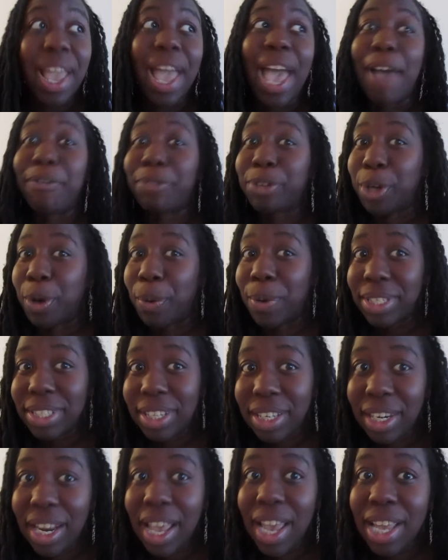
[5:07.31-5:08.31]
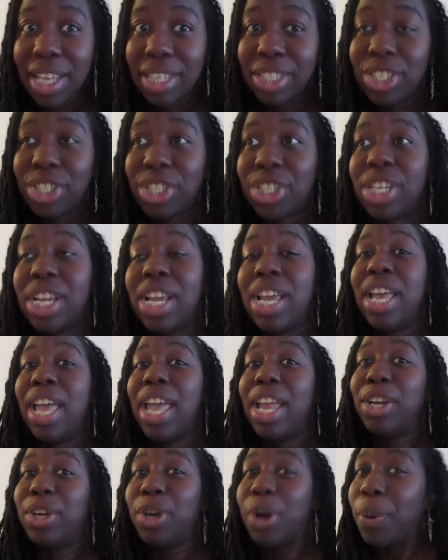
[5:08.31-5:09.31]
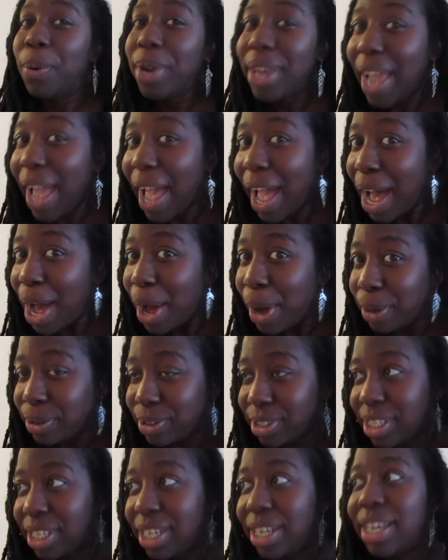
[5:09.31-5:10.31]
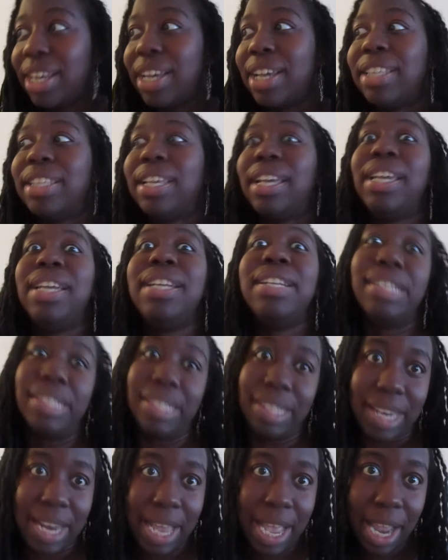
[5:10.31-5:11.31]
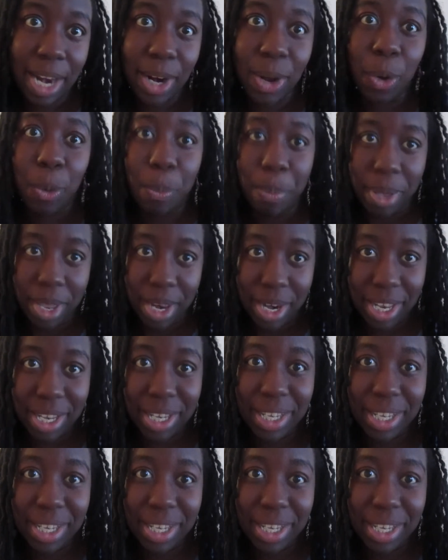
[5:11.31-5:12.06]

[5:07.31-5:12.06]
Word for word: after going to lunch and going out that he does not open